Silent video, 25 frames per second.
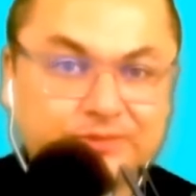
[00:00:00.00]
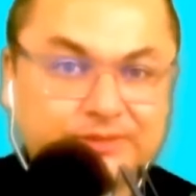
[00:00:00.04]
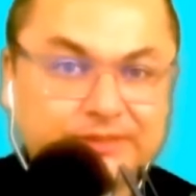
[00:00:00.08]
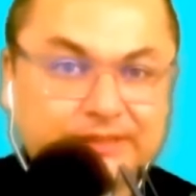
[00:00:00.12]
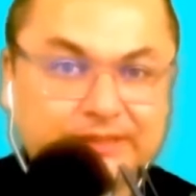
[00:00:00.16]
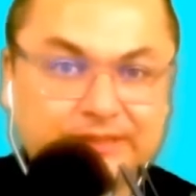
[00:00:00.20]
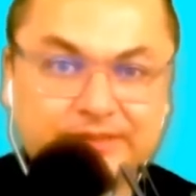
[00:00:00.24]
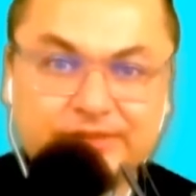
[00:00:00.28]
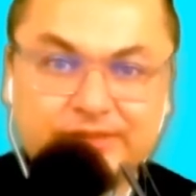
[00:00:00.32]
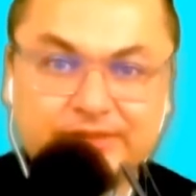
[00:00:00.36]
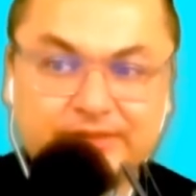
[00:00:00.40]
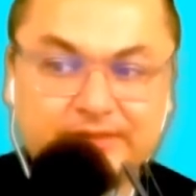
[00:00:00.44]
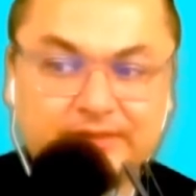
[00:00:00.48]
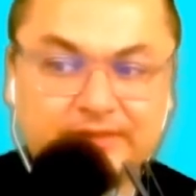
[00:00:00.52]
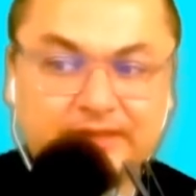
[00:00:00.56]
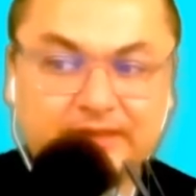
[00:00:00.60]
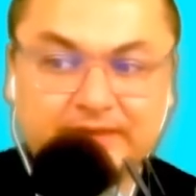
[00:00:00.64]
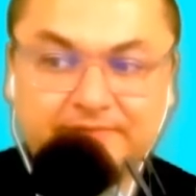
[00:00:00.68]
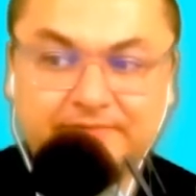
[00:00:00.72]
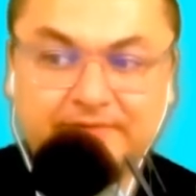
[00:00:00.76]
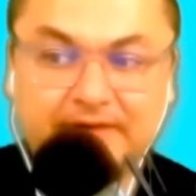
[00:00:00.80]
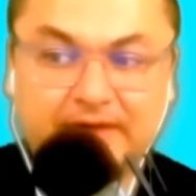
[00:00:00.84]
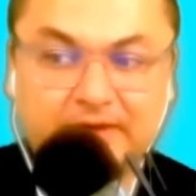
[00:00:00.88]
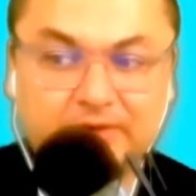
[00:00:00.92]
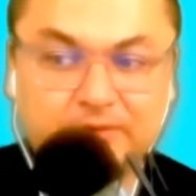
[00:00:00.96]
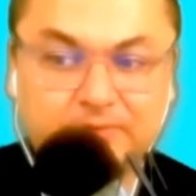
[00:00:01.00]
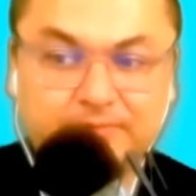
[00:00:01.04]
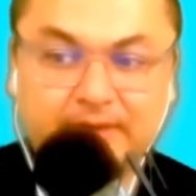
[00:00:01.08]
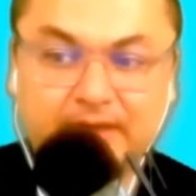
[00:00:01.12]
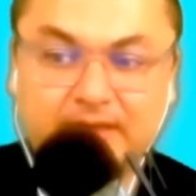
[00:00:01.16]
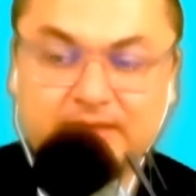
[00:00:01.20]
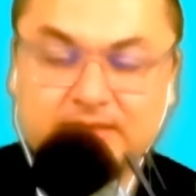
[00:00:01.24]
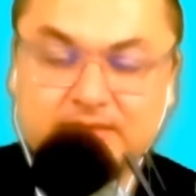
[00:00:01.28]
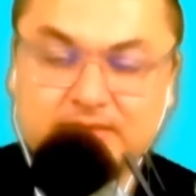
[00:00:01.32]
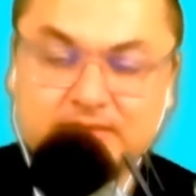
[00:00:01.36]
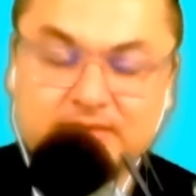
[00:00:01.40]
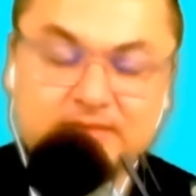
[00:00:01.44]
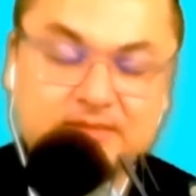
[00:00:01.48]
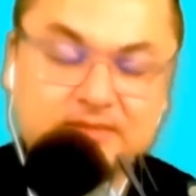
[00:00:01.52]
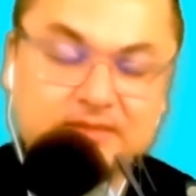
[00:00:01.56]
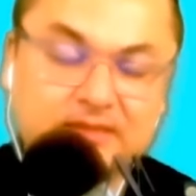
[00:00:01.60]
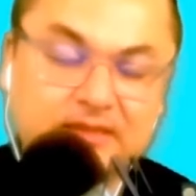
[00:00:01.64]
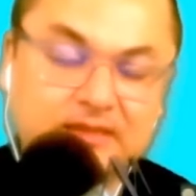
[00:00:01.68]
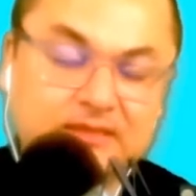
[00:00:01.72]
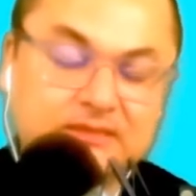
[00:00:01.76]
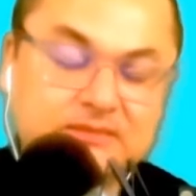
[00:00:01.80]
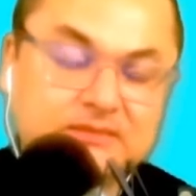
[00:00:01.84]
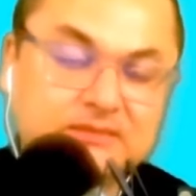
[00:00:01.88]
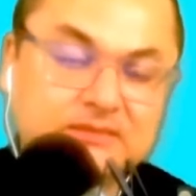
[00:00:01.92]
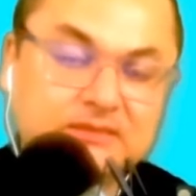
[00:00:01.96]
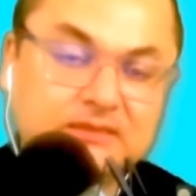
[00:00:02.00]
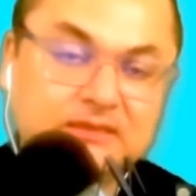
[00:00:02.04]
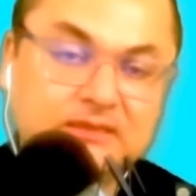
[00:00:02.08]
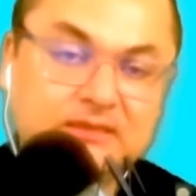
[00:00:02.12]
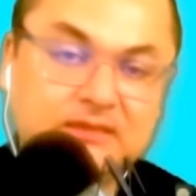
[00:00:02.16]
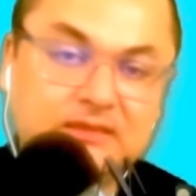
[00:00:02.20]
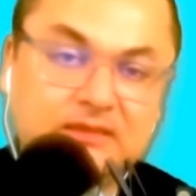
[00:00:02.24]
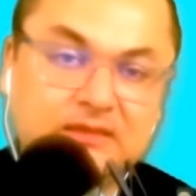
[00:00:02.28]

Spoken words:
teacher, if I don't pass this test,